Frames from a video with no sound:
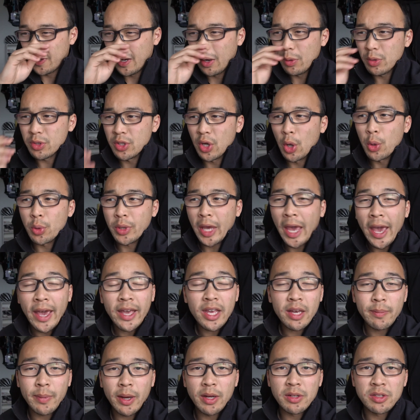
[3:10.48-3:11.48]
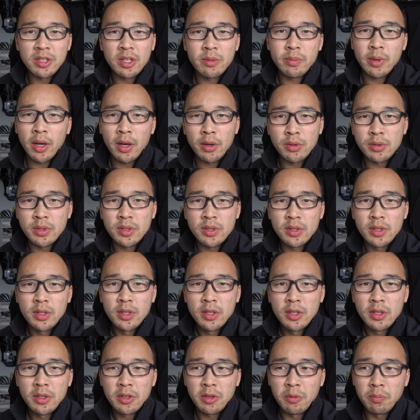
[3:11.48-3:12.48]
wasn't okay about it, but I was
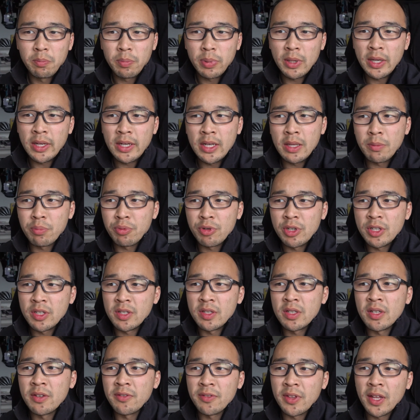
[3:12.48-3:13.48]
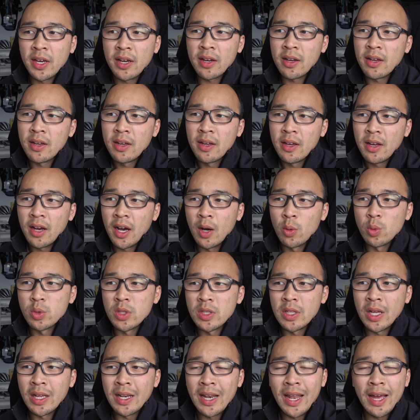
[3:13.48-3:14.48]
completely appreciative that I
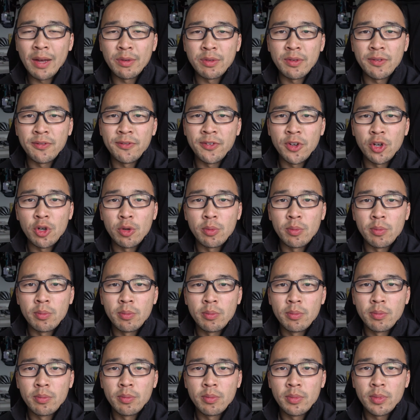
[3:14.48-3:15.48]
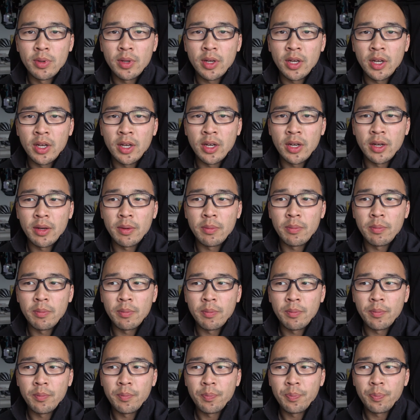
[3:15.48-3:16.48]
wasn't allowed to film
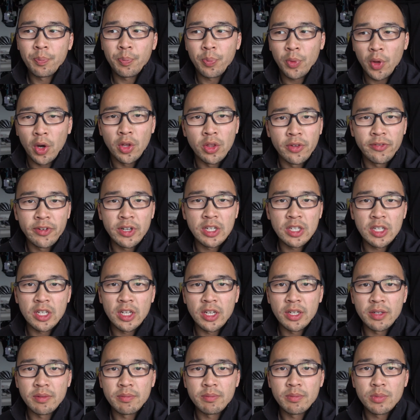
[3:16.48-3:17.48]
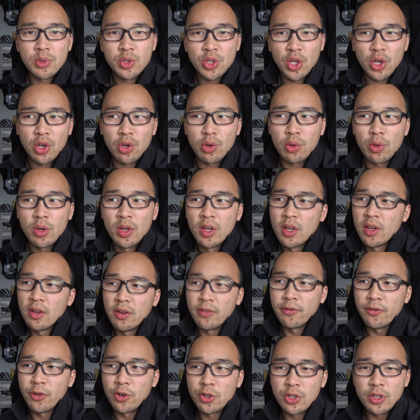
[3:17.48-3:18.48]
on the finish line. So
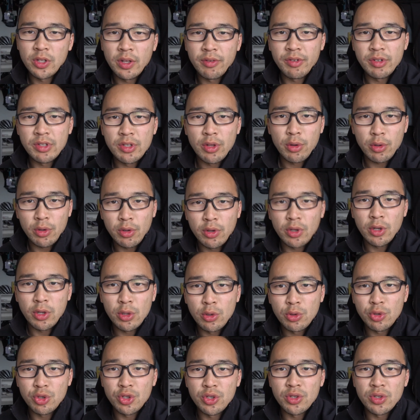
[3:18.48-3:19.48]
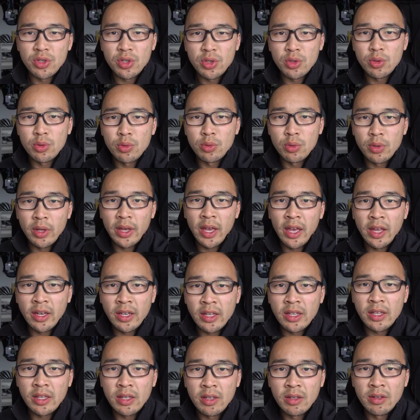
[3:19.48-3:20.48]
unfortunately, there is no conclusion to
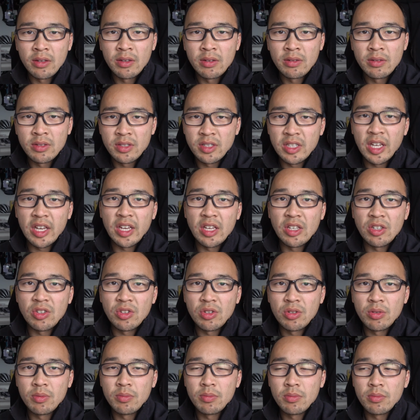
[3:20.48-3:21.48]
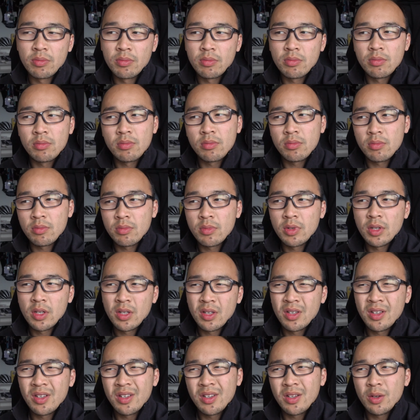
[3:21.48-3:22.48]
any stage,
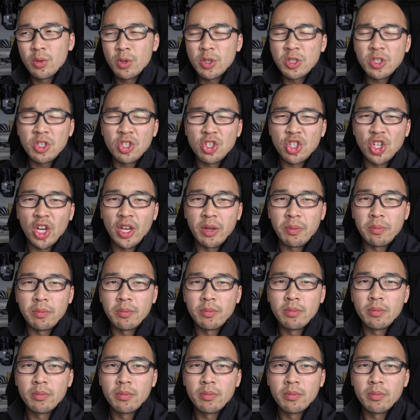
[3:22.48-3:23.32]
which is a shame.